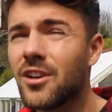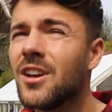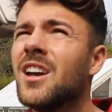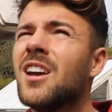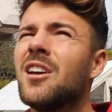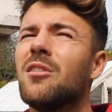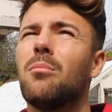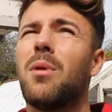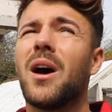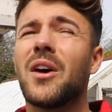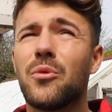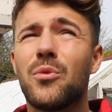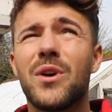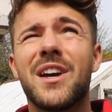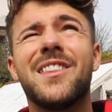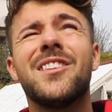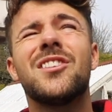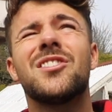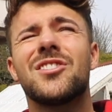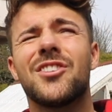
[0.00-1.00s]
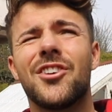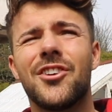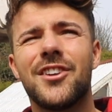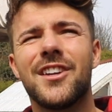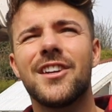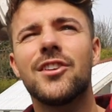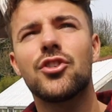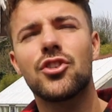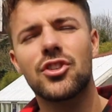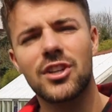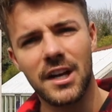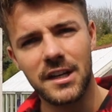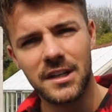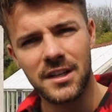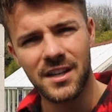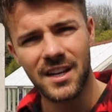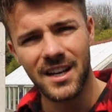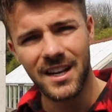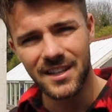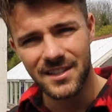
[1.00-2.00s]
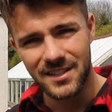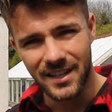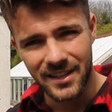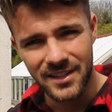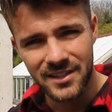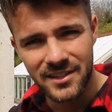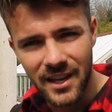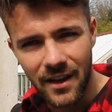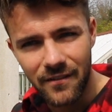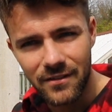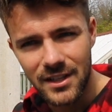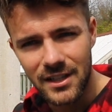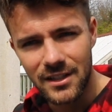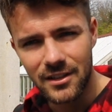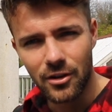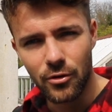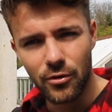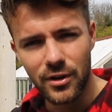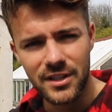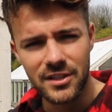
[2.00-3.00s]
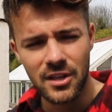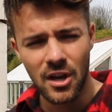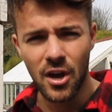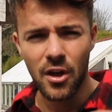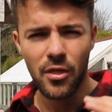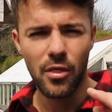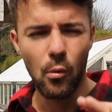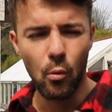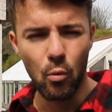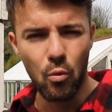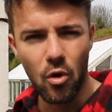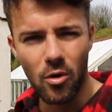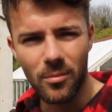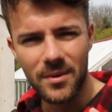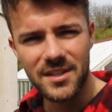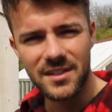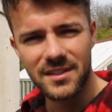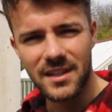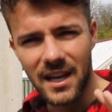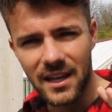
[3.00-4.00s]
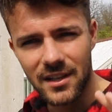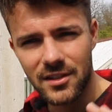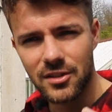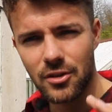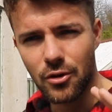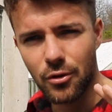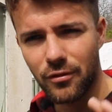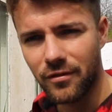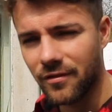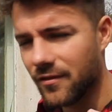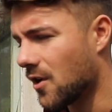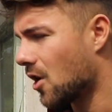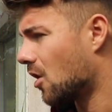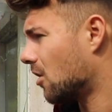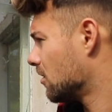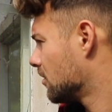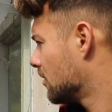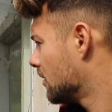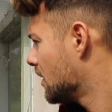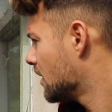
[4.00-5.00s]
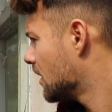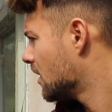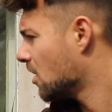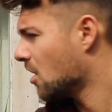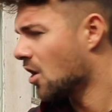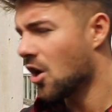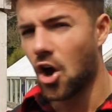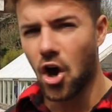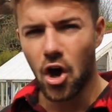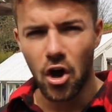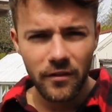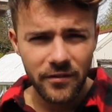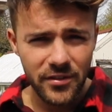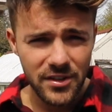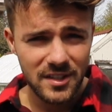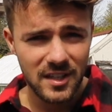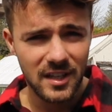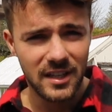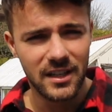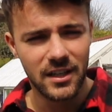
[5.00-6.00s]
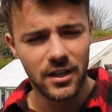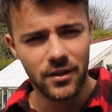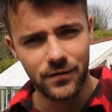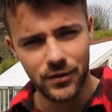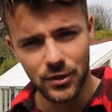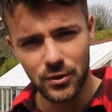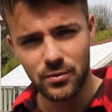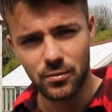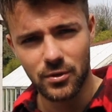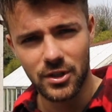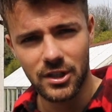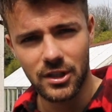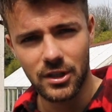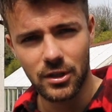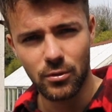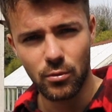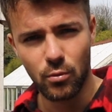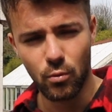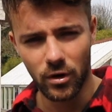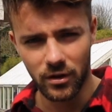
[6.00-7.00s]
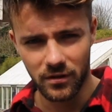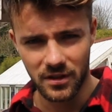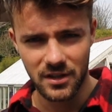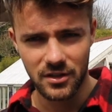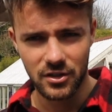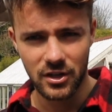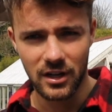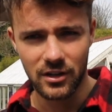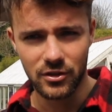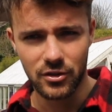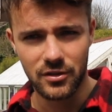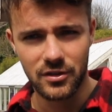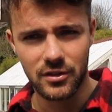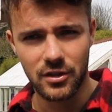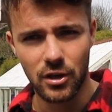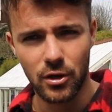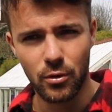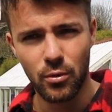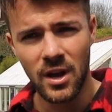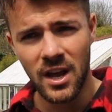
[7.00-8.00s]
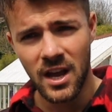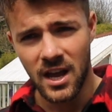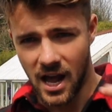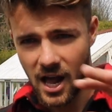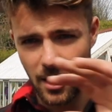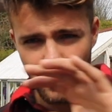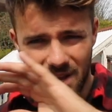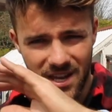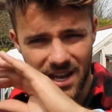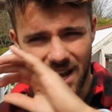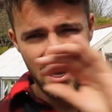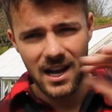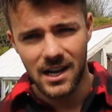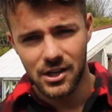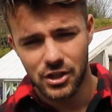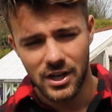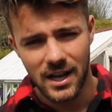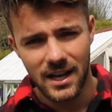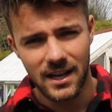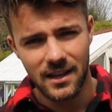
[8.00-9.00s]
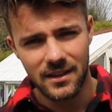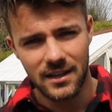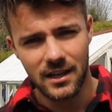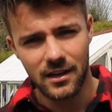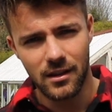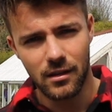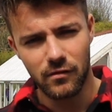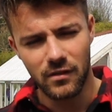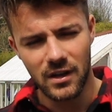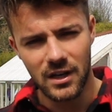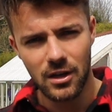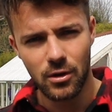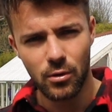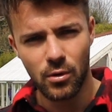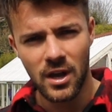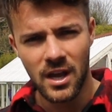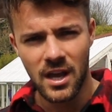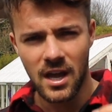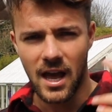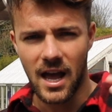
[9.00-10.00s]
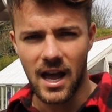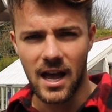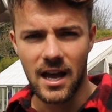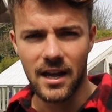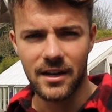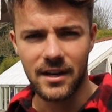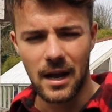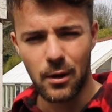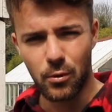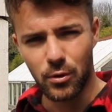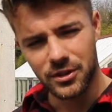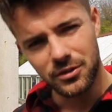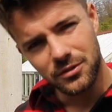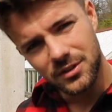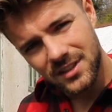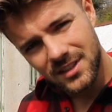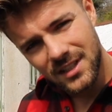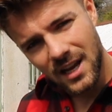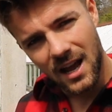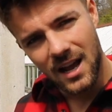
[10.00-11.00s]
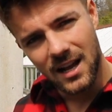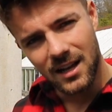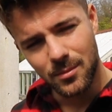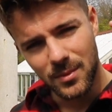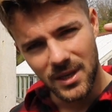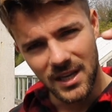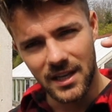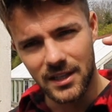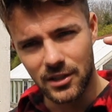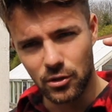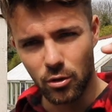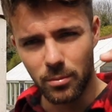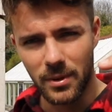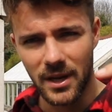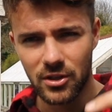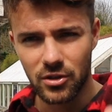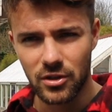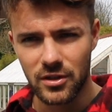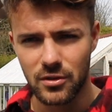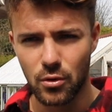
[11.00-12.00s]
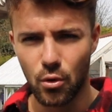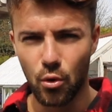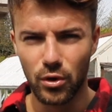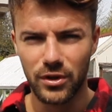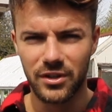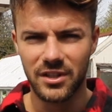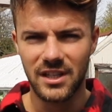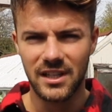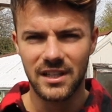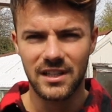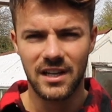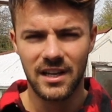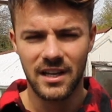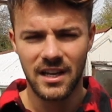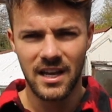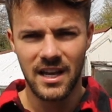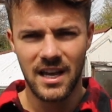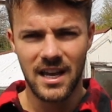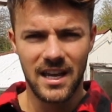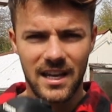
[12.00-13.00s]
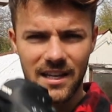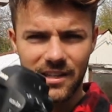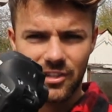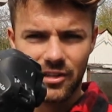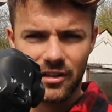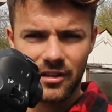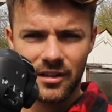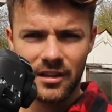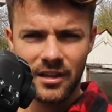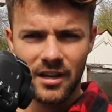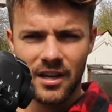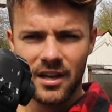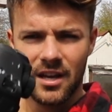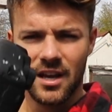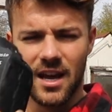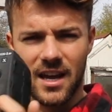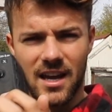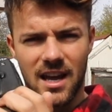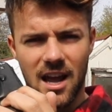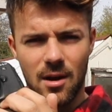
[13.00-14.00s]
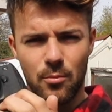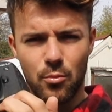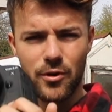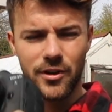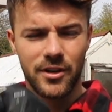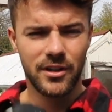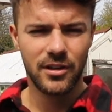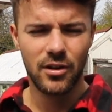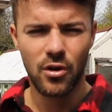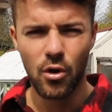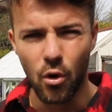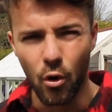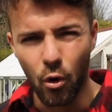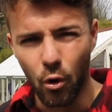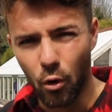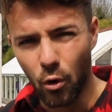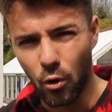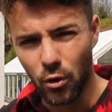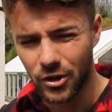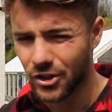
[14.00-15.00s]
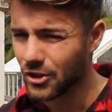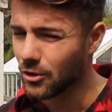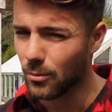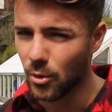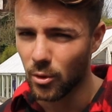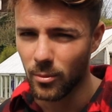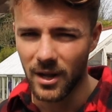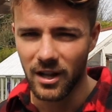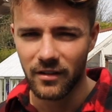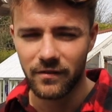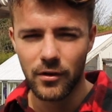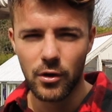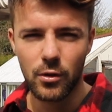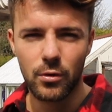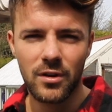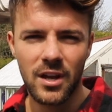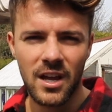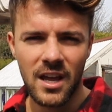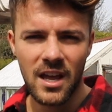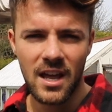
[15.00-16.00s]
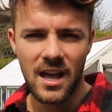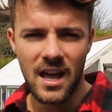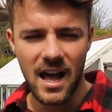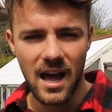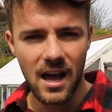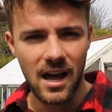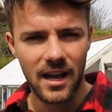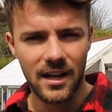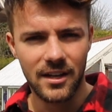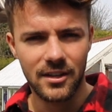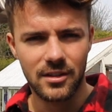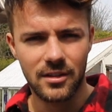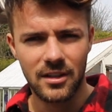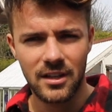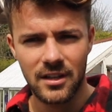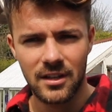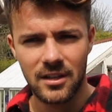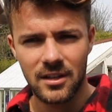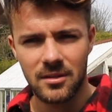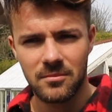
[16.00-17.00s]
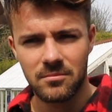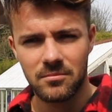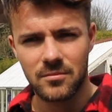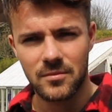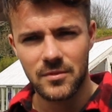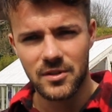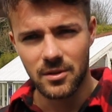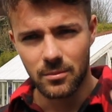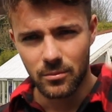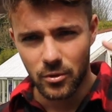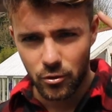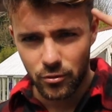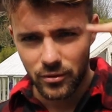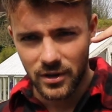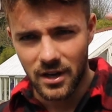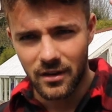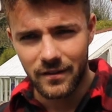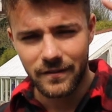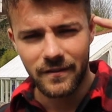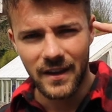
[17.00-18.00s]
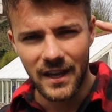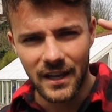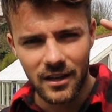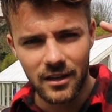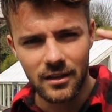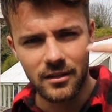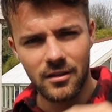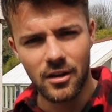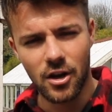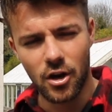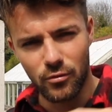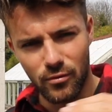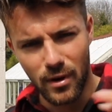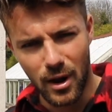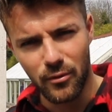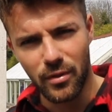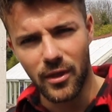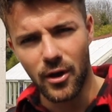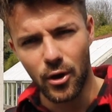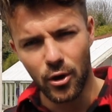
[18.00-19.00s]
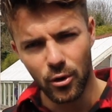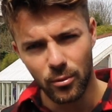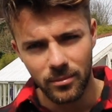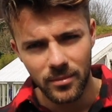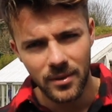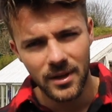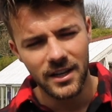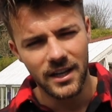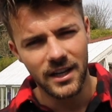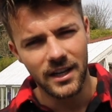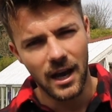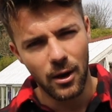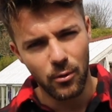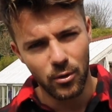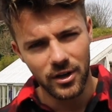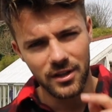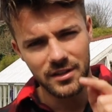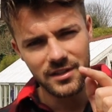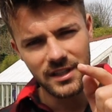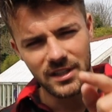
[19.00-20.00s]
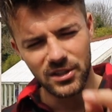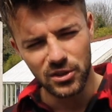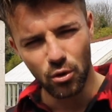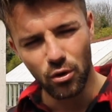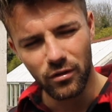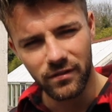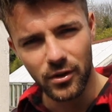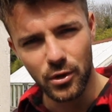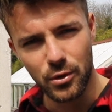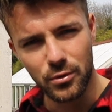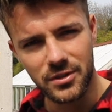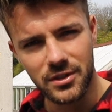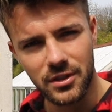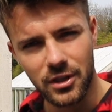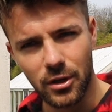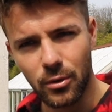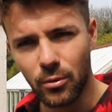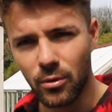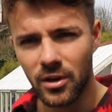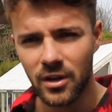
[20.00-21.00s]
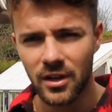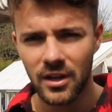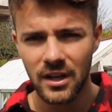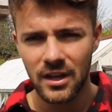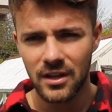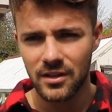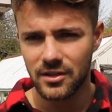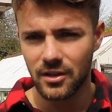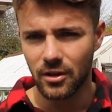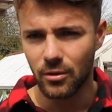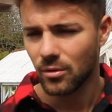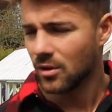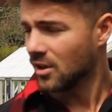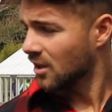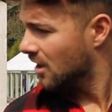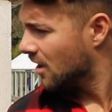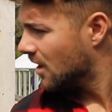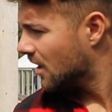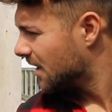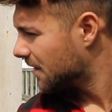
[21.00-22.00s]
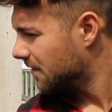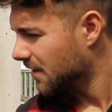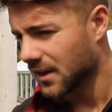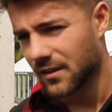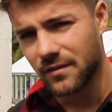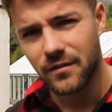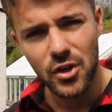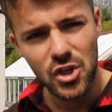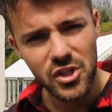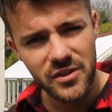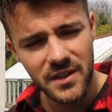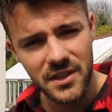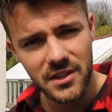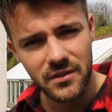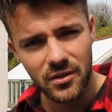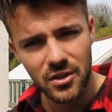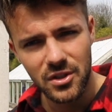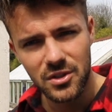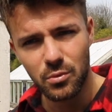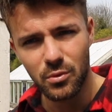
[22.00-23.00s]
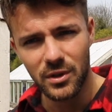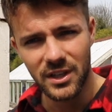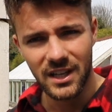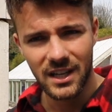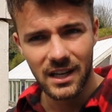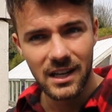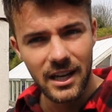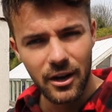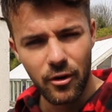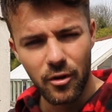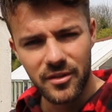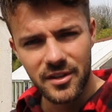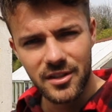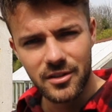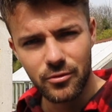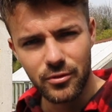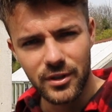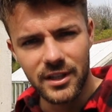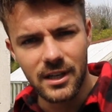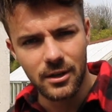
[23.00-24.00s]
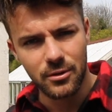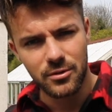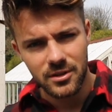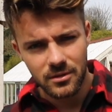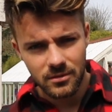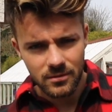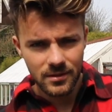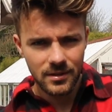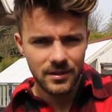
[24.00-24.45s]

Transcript: And by the way, the sun is shining today. It's like 17 degrees, the warmest day so far. Obviously, if you want to do one of these challenges too, I'll make a hashtag at the end of the video and I want you to tag me in your pictures. All you need is a camera or your mobile phone and some creative thinking around the home. And I want to see your photos too. So I think first things first, we need to clear out this greenhouse.